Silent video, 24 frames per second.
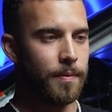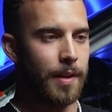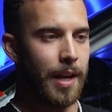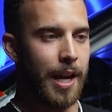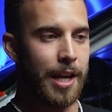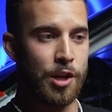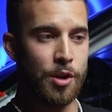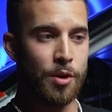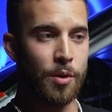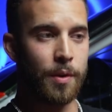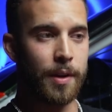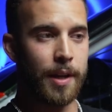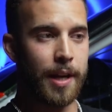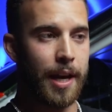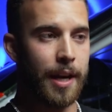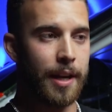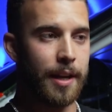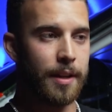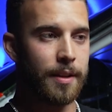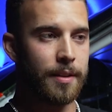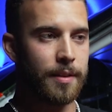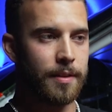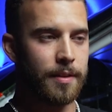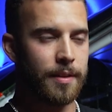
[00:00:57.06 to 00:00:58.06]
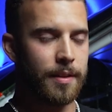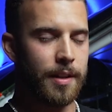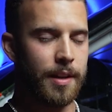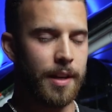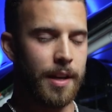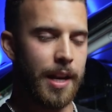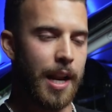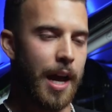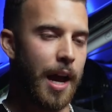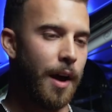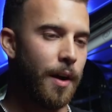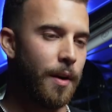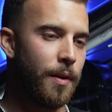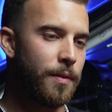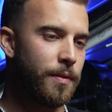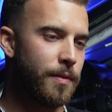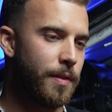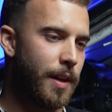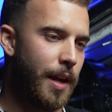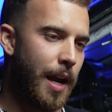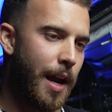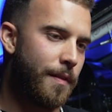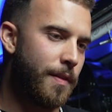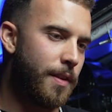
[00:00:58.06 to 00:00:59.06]
and you don't get it. Now
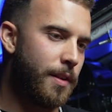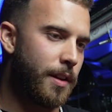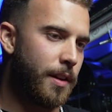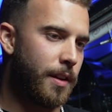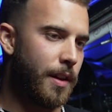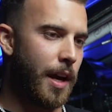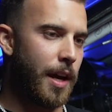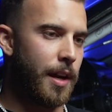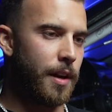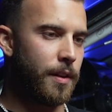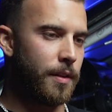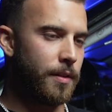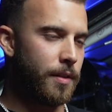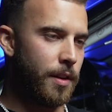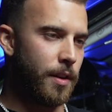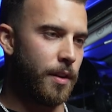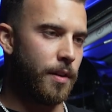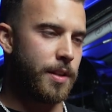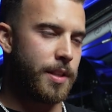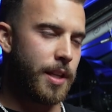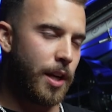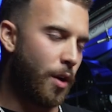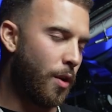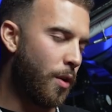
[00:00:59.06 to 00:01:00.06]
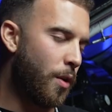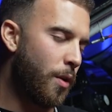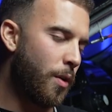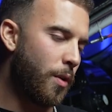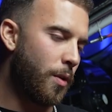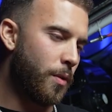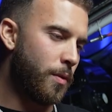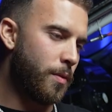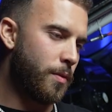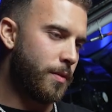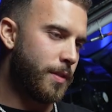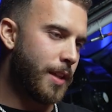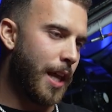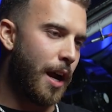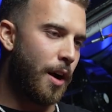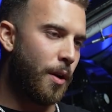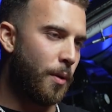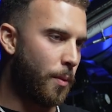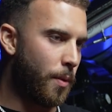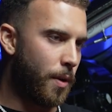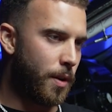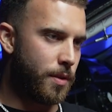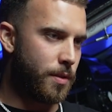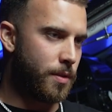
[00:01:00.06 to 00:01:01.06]
everything kind of, it's like a whole
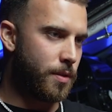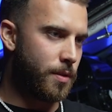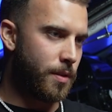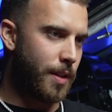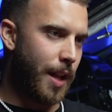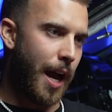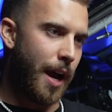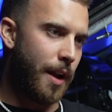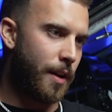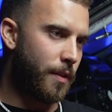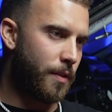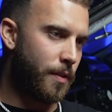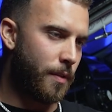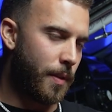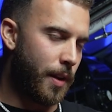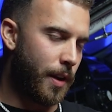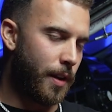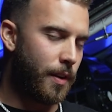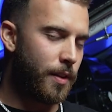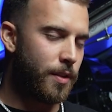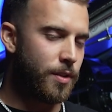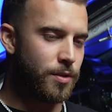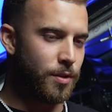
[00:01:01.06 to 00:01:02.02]
downwards ladder from there.